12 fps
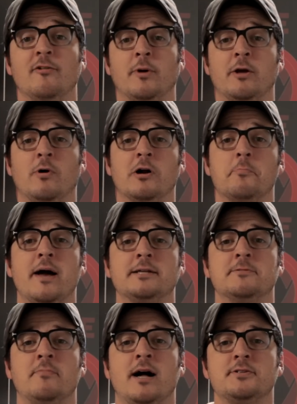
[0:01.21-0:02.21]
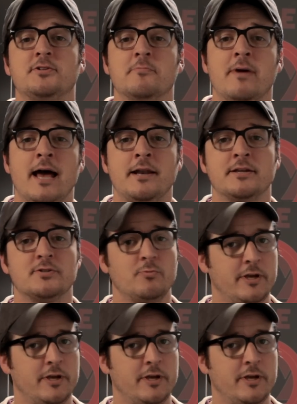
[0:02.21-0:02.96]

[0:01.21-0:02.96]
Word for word: everybody, welcome back to Monster Madness.